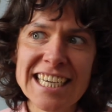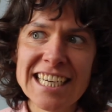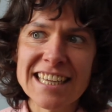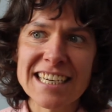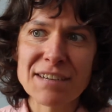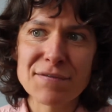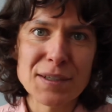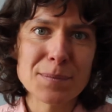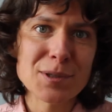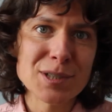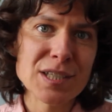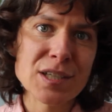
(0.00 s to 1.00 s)
that I felt
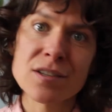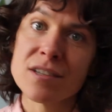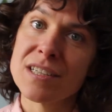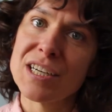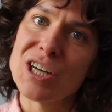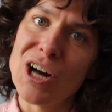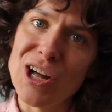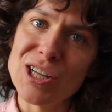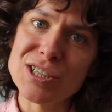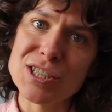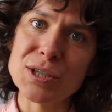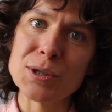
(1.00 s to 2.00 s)
particularly
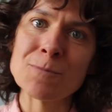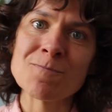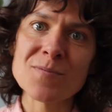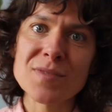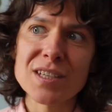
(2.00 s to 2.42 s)
called to.